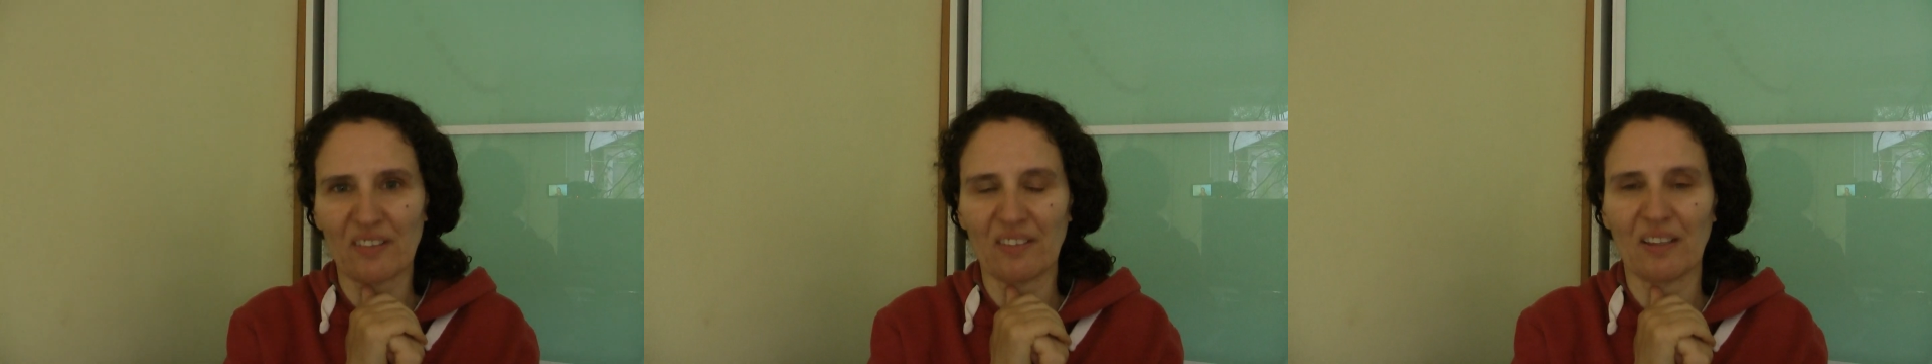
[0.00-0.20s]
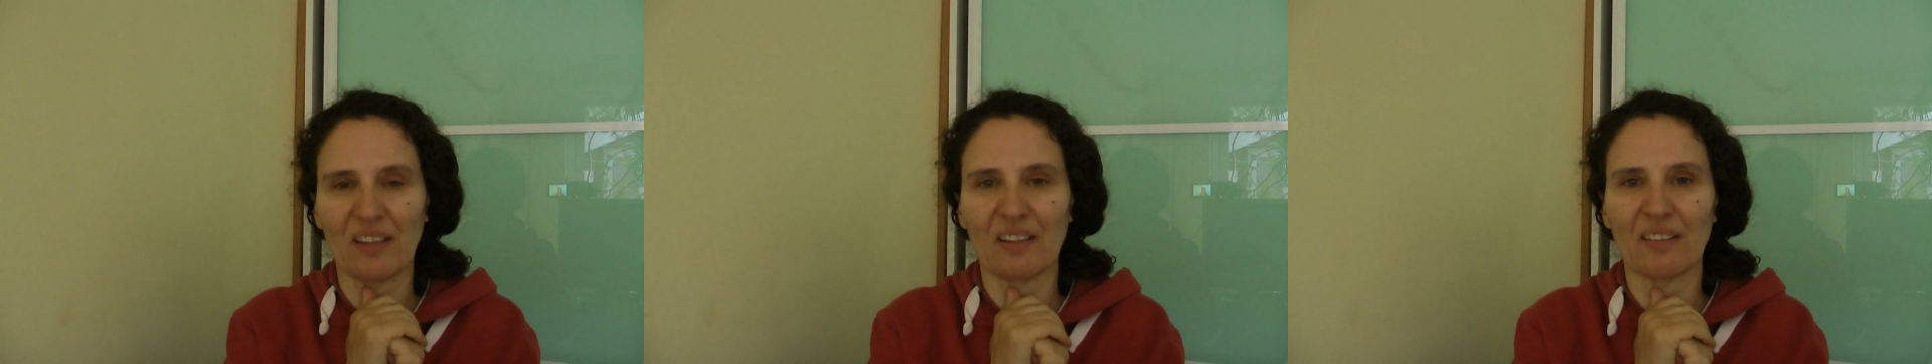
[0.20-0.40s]

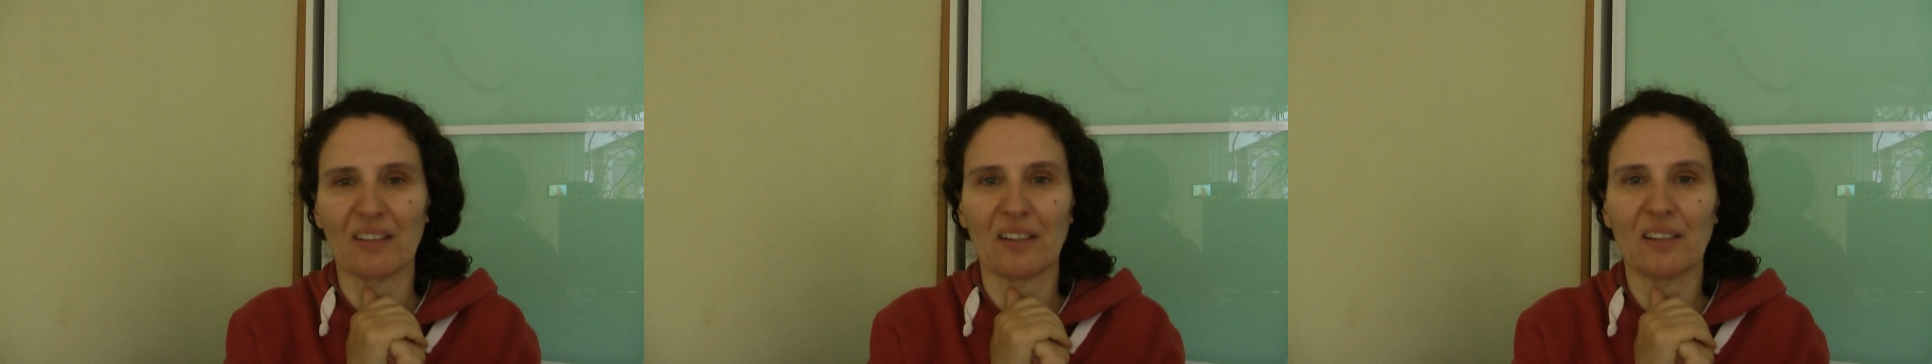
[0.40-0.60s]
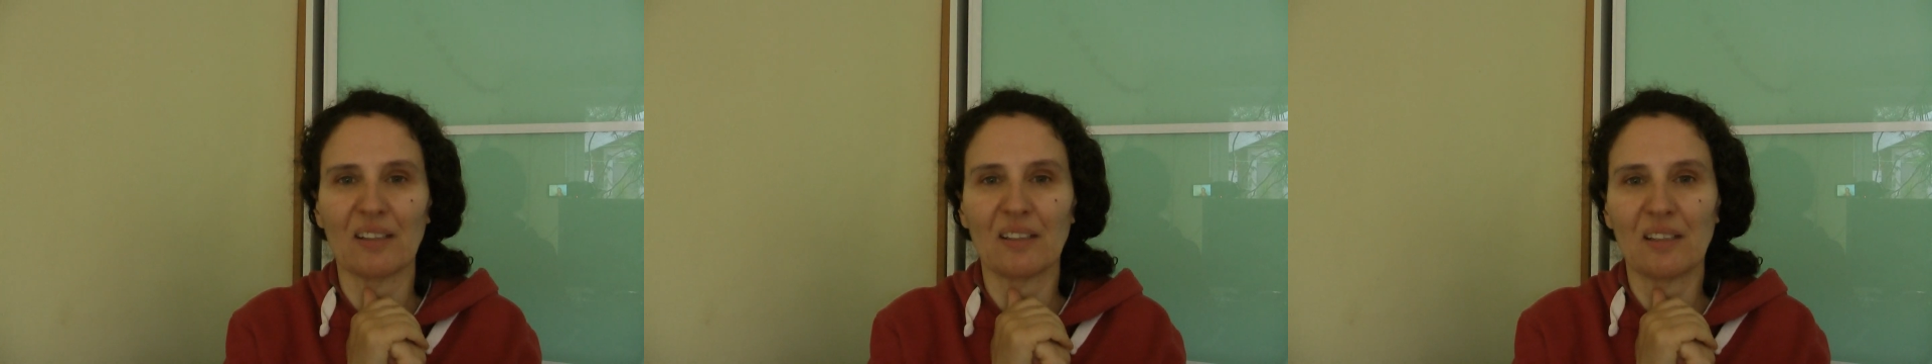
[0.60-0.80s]
says,
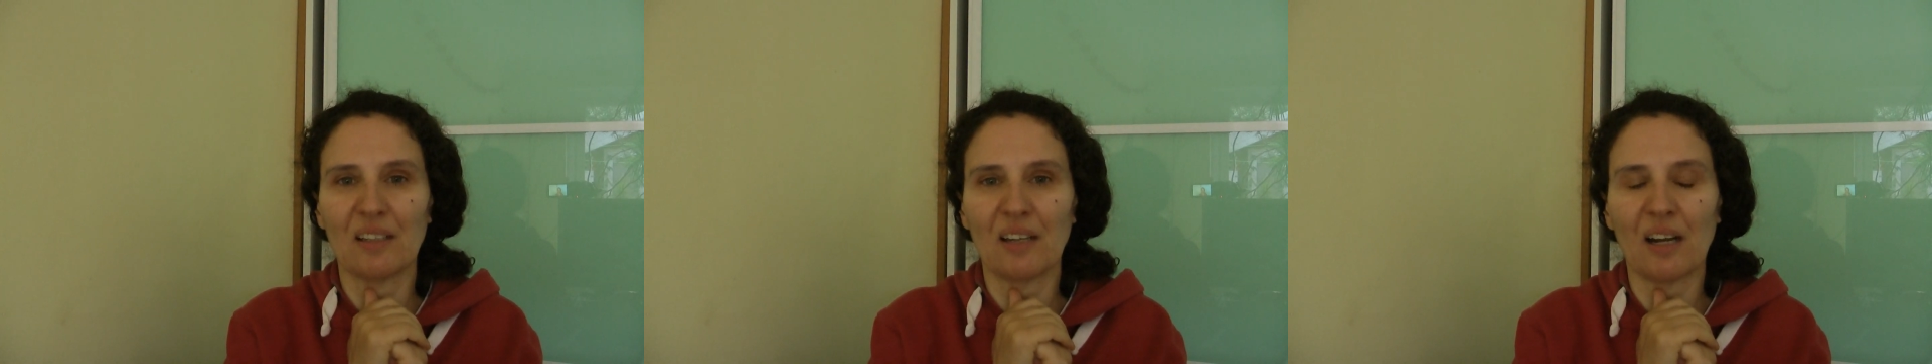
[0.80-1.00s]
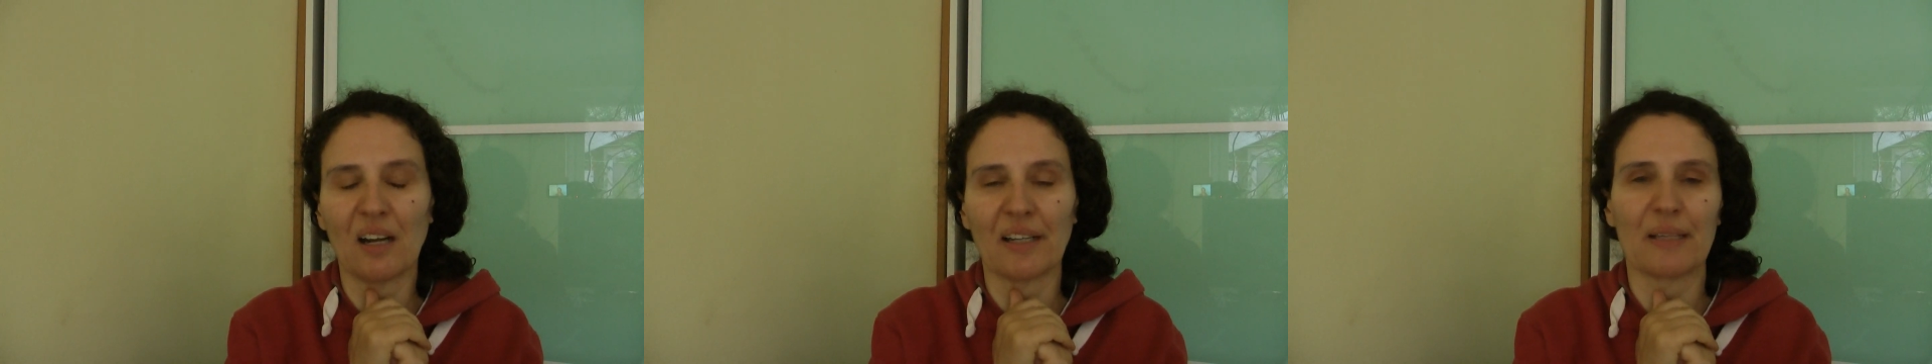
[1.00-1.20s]

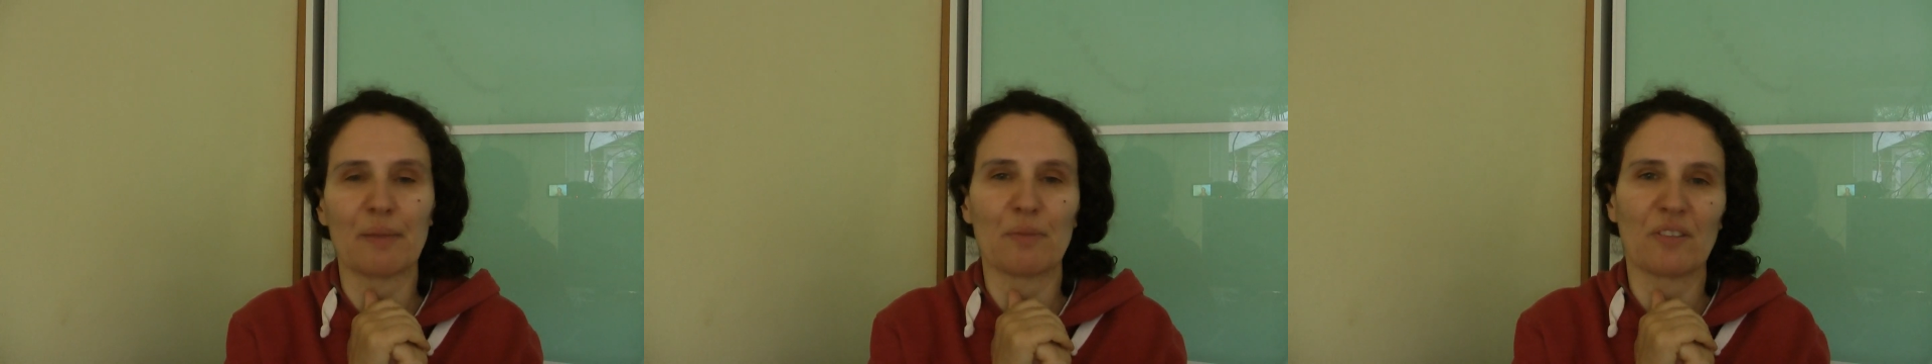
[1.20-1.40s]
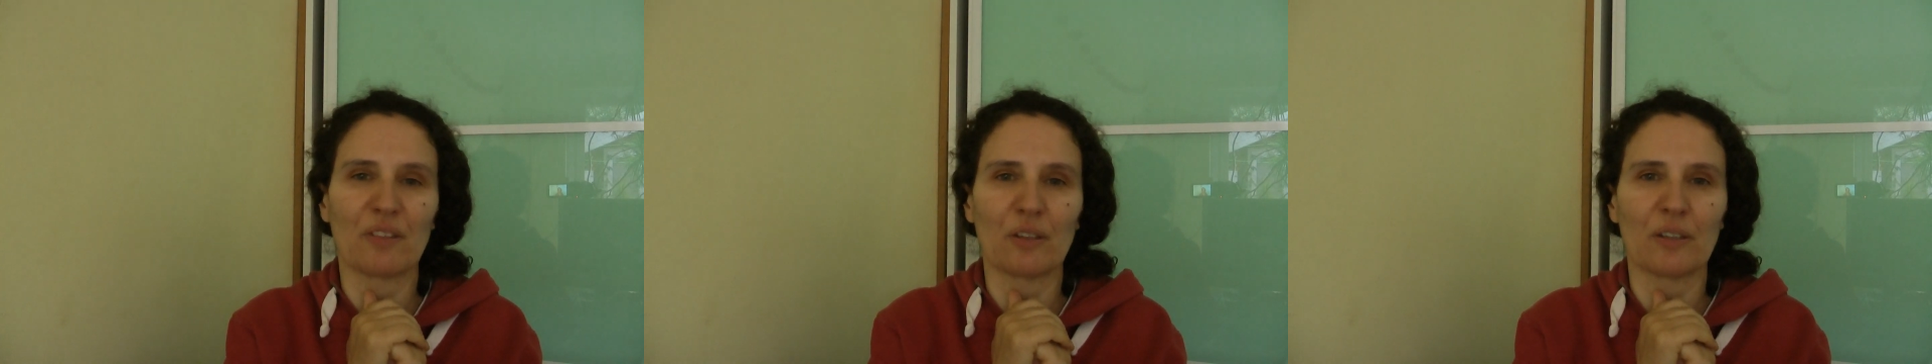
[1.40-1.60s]
"I
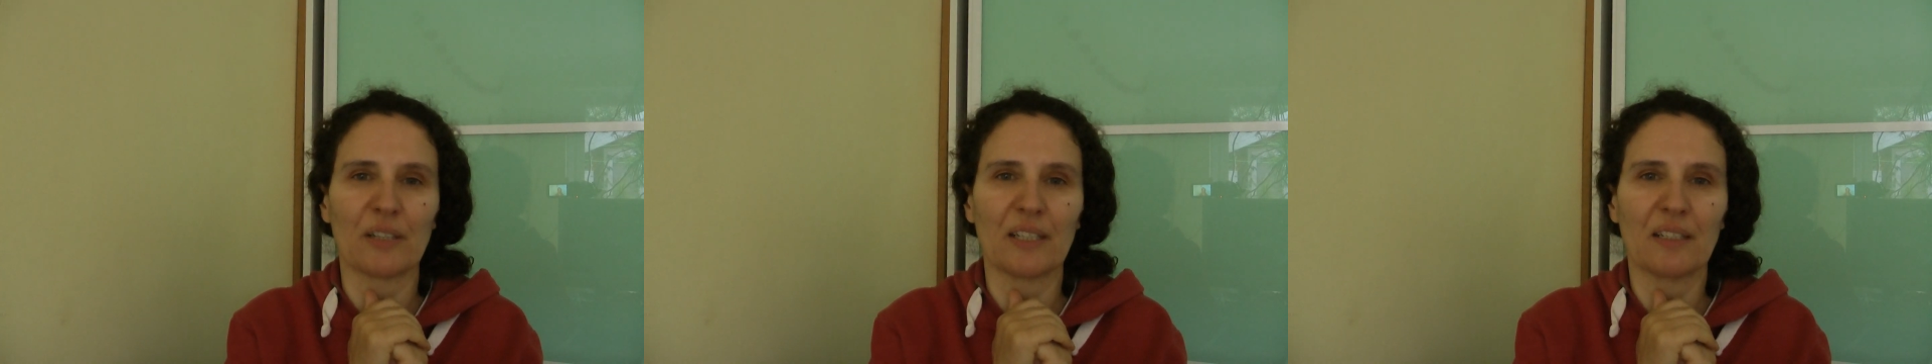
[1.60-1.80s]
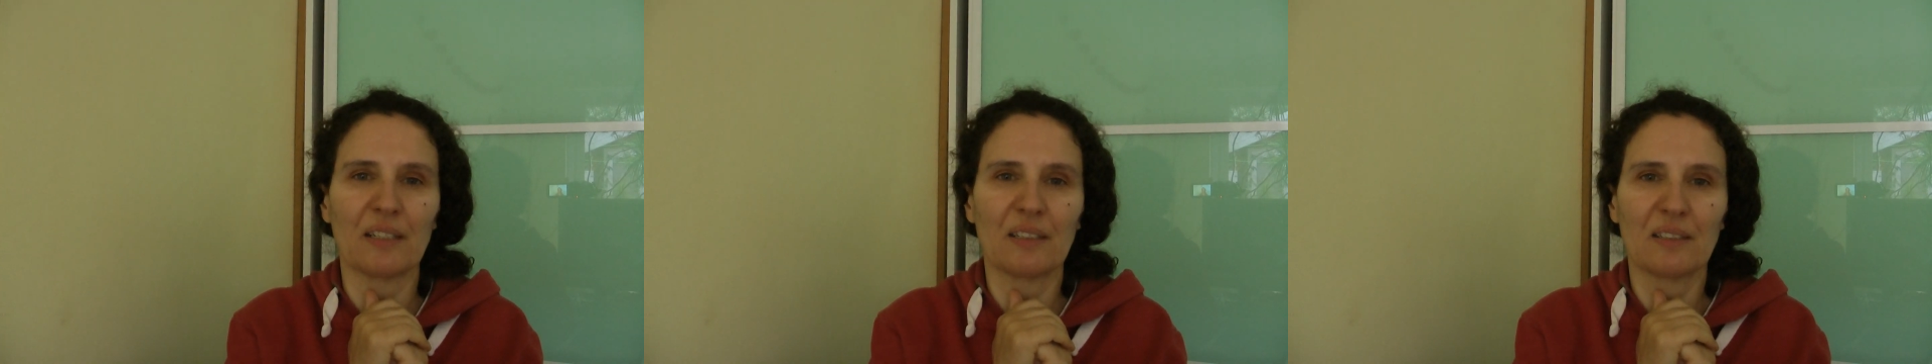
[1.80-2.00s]
am
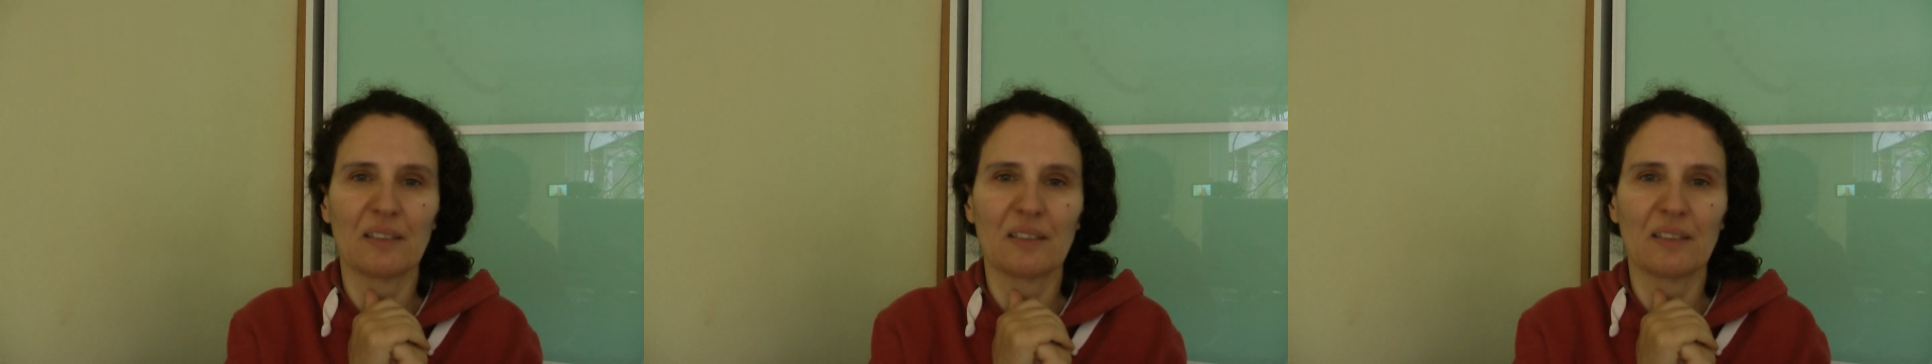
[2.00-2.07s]
sorry."